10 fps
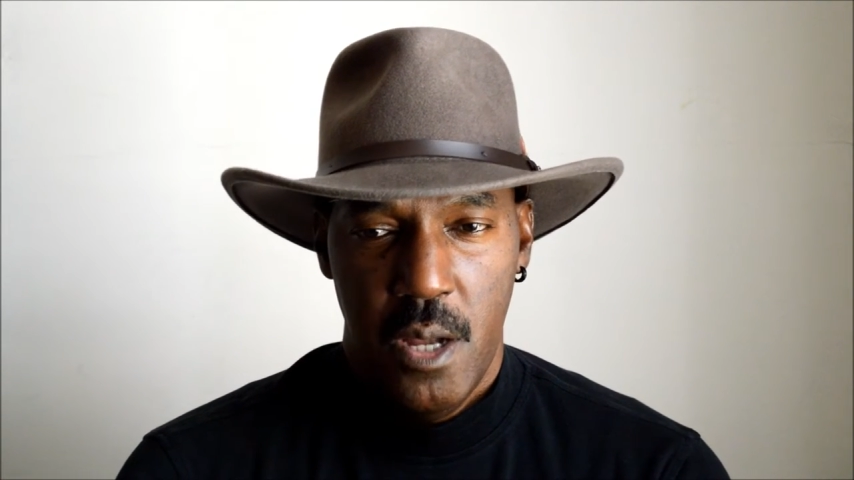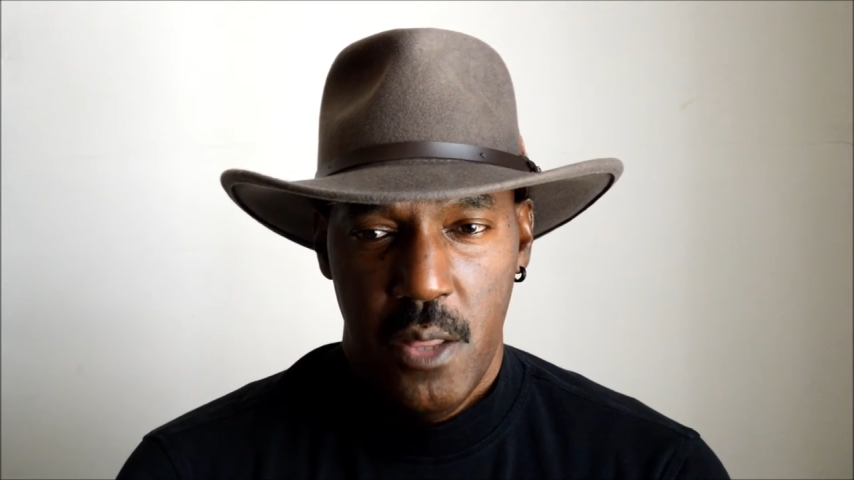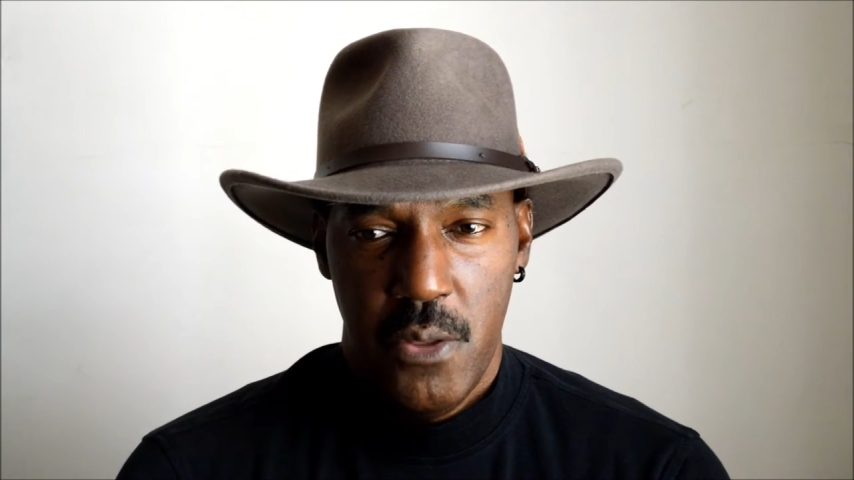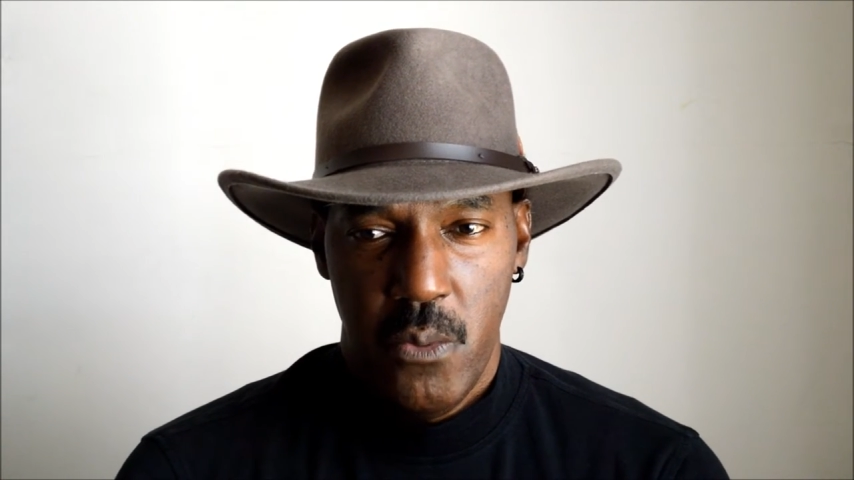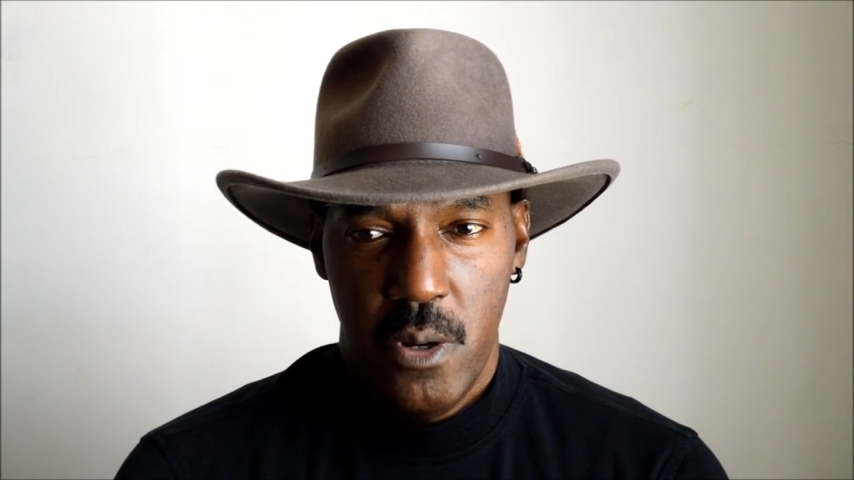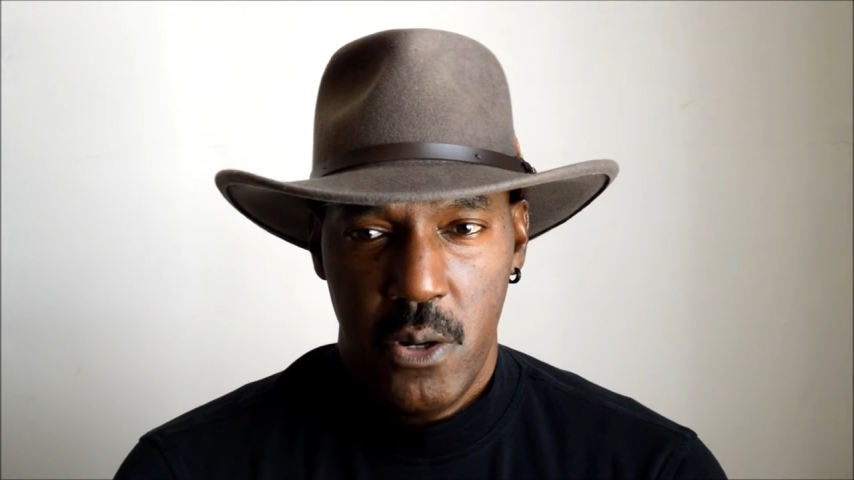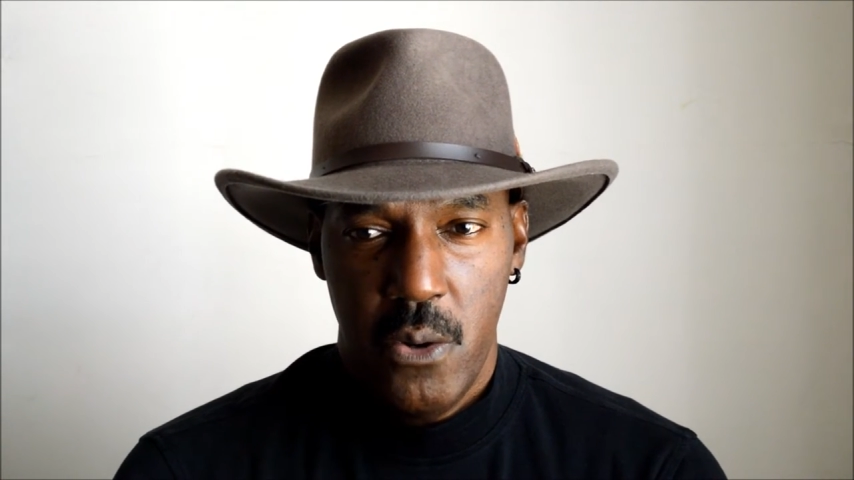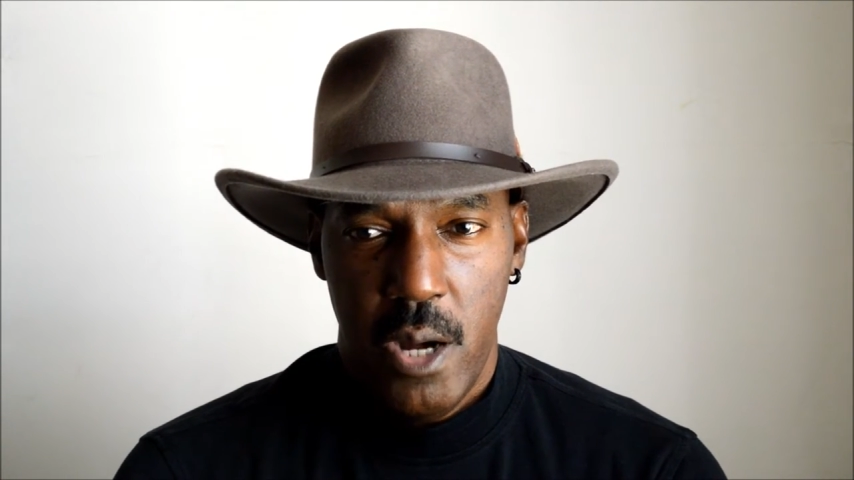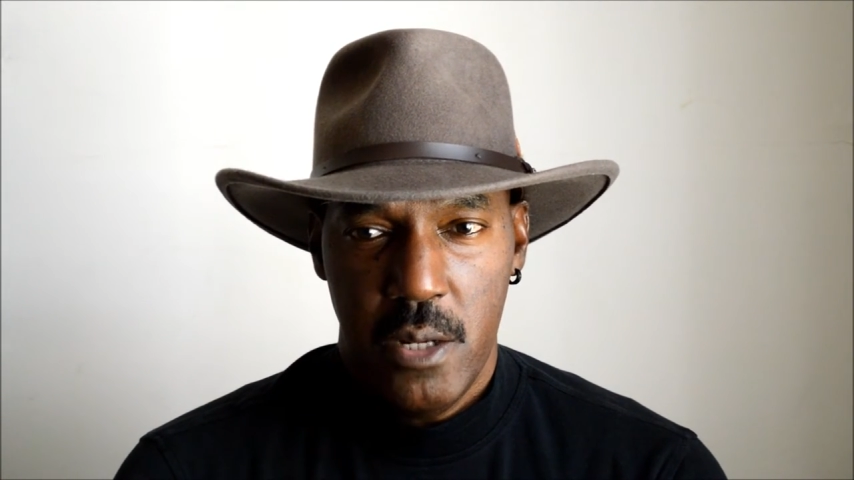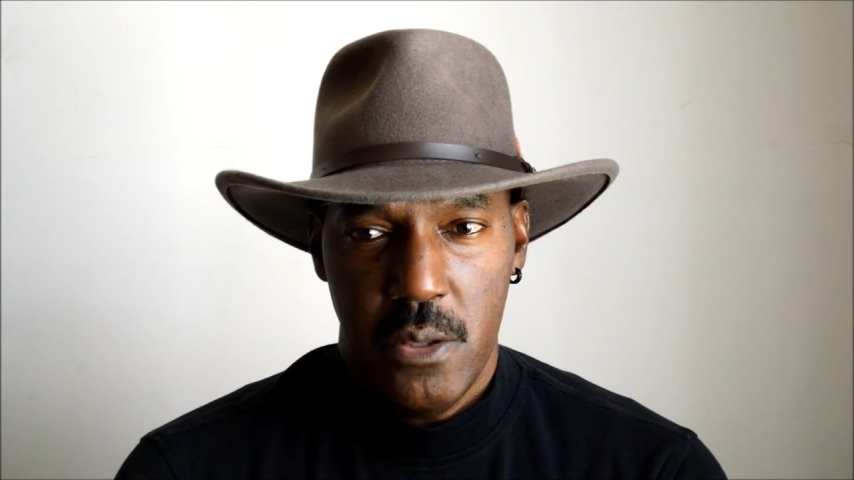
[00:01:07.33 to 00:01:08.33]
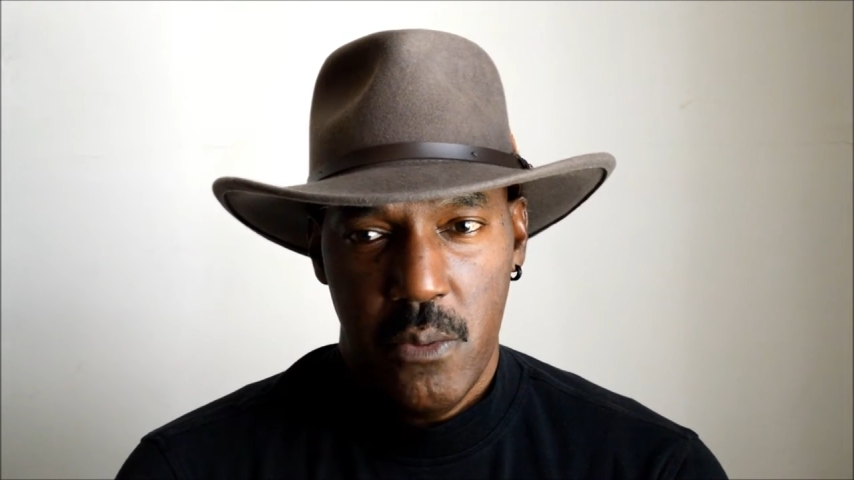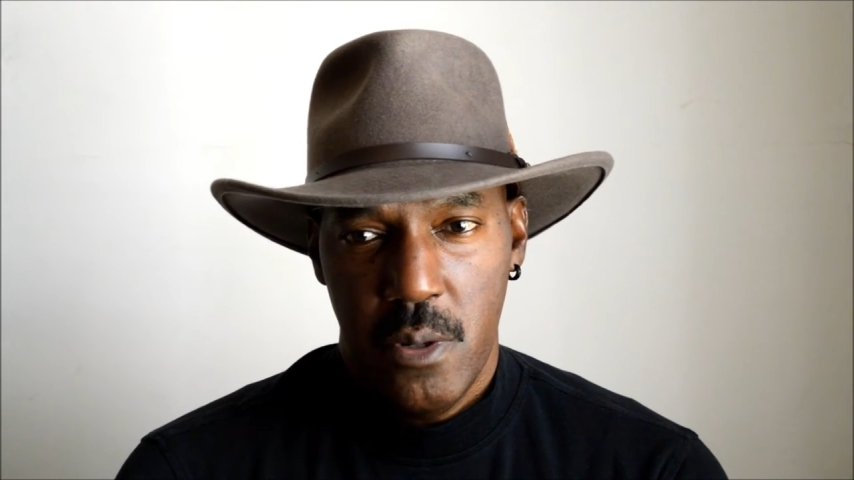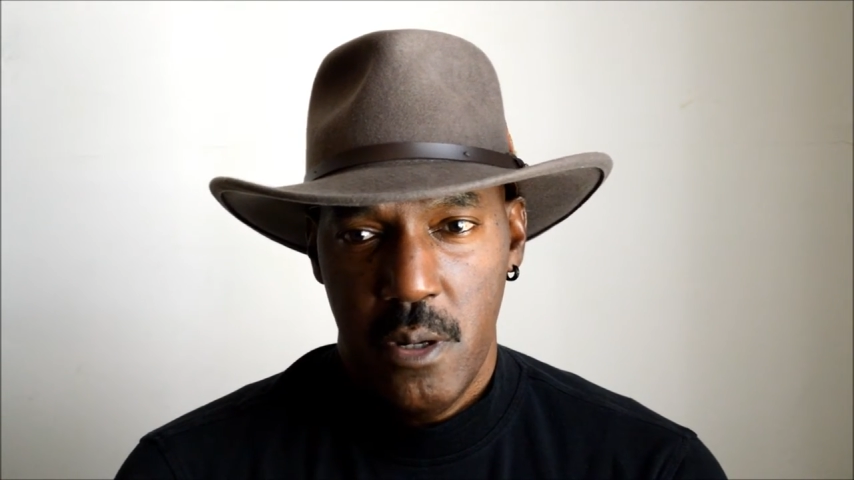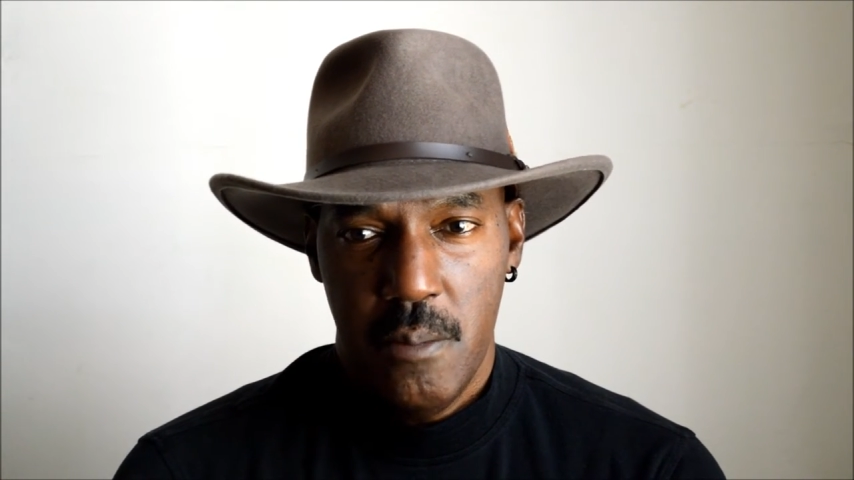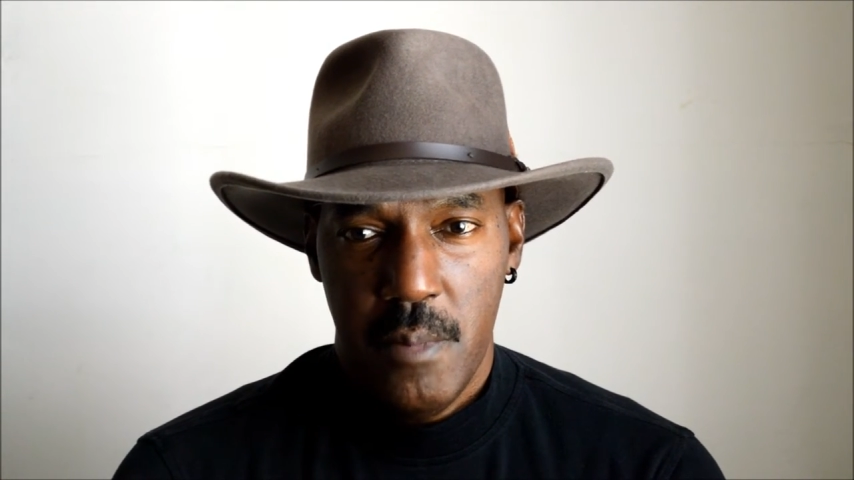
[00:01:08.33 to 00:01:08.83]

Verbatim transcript: There were